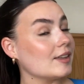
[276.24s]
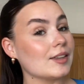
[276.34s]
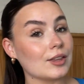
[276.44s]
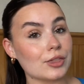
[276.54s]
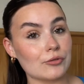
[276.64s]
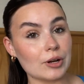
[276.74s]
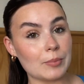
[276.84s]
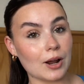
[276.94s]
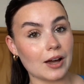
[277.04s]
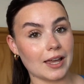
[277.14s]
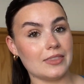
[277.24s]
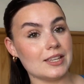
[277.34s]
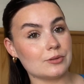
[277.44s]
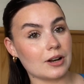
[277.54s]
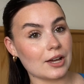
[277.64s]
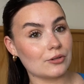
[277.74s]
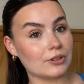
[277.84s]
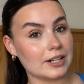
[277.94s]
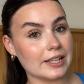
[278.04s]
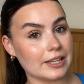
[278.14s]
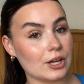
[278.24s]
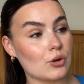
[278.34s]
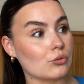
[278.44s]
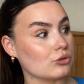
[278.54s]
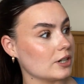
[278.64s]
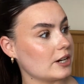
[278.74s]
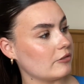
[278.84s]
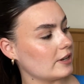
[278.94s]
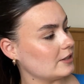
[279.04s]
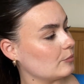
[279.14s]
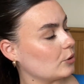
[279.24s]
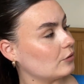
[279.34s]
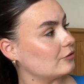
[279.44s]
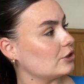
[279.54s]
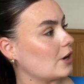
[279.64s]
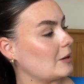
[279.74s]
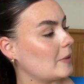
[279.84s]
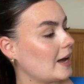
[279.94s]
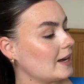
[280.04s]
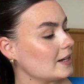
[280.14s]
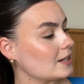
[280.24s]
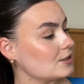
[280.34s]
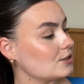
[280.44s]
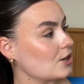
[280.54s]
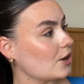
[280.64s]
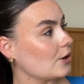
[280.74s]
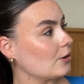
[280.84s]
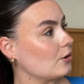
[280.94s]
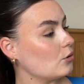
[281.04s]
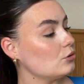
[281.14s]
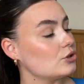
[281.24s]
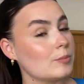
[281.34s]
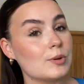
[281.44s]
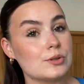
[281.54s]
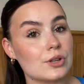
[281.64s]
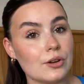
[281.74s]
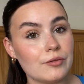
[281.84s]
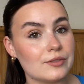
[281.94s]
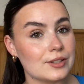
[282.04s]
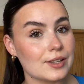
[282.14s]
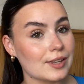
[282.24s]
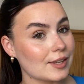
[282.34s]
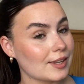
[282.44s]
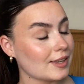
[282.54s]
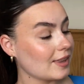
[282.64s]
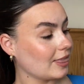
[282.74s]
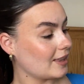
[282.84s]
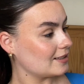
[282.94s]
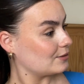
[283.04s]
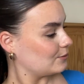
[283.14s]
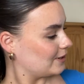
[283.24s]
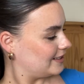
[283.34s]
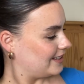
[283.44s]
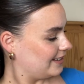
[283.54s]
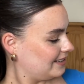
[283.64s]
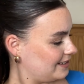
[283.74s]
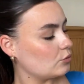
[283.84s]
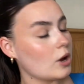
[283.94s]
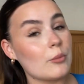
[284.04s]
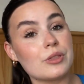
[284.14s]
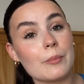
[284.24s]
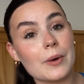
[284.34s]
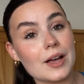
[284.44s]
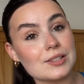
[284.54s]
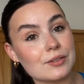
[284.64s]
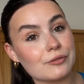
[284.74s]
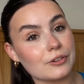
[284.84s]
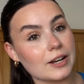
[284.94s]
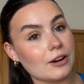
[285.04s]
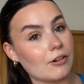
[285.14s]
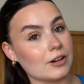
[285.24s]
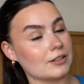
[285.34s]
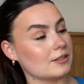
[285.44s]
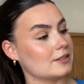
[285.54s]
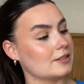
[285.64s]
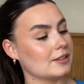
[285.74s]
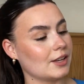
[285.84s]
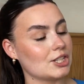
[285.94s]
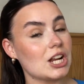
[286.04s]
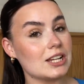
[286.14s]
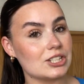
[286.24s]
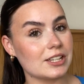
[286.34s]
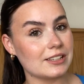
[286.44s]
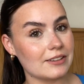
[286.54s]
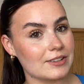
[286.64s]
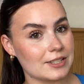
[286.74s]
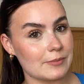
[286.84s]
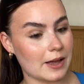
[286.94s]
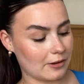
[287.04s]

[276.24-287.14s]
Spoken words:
3-ply, and these were like really reasonable for a 9-pack. So all triple soft. That's always good. Right, with a burst of fragrance. Give it a smell.